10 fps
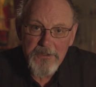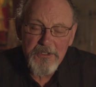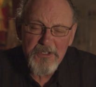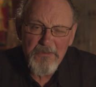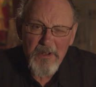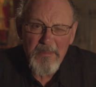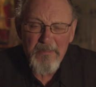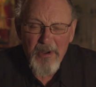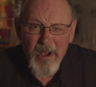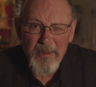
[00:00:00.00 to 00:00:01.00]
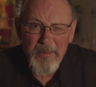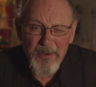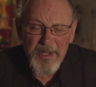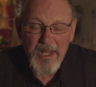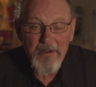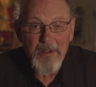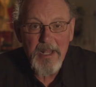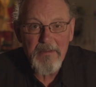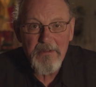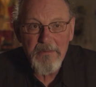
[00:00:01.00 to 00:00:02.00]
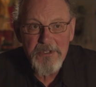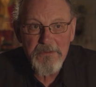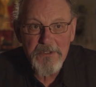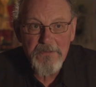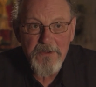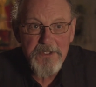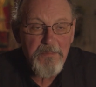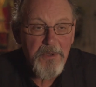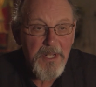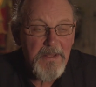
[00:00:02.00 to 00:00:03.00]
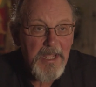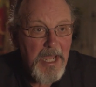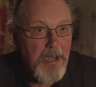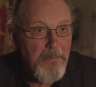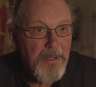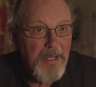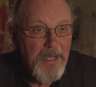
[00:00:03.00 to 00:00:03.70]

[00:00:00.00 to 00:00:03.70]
So she would have been probably about 10 or 11 when she was first put in the camp,